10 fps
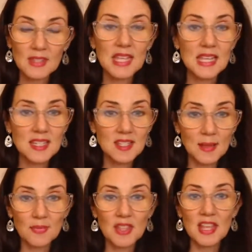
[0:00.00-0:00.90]
It is
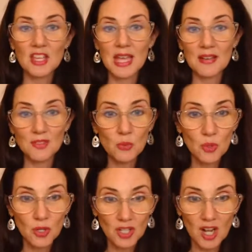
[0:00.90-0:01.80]
something that you have to
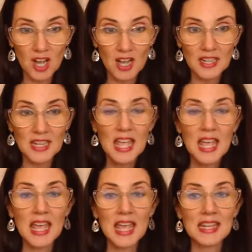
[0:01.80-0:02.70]
work on
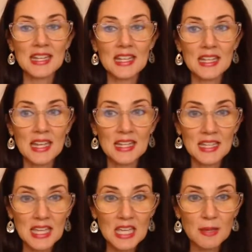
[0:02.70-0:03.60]
and
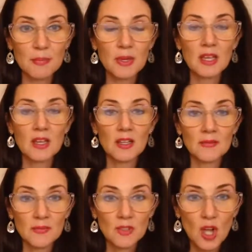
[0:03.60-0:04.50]
keep
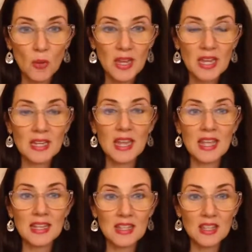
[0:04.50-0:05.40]
going.
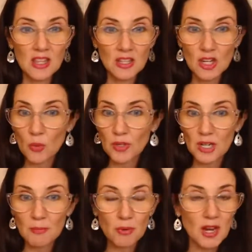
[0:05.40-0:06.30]
And when
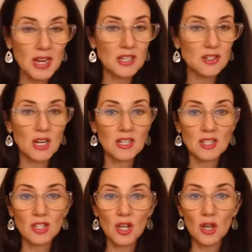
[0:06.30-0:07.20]
our brain tries
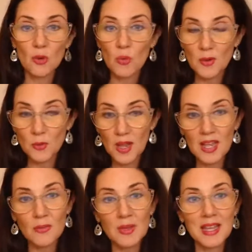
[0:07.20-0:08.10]
to go one
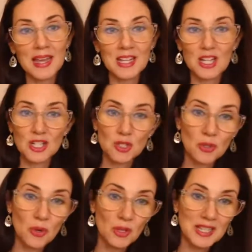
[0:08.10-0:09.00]
way, we got to
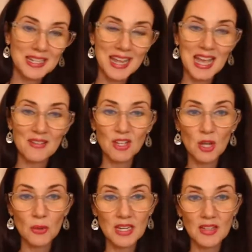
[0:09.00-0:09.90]
control it and have it
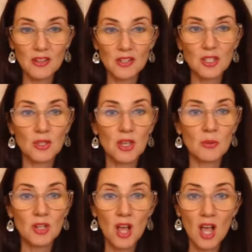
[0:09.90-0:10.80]
go another so that
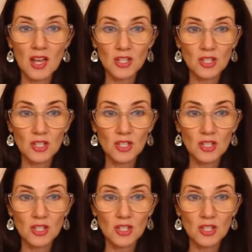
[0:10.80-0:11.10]
we're not